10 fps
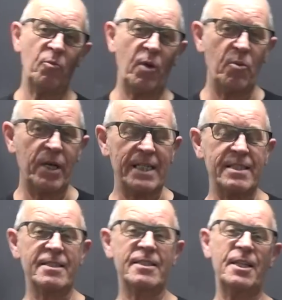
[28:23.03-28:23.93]
we will get to
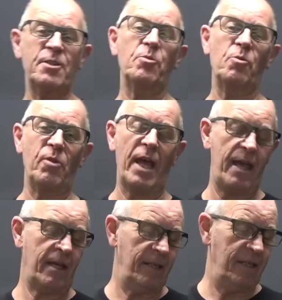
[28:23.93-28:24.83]
see you all there,
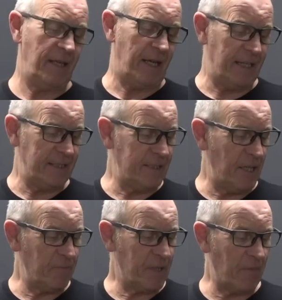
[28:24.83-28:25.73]
and
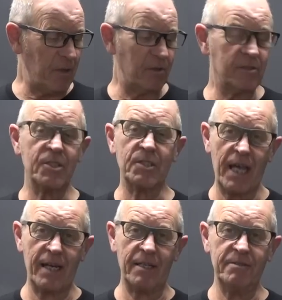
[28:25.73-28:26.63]
come along, say
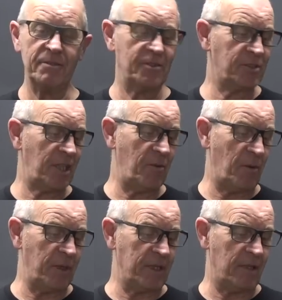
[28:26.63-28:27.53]
hello, see what
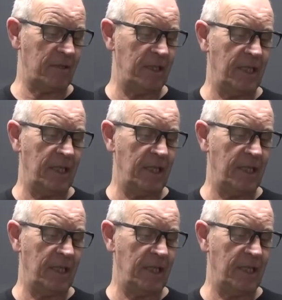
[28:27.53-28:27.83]
we got.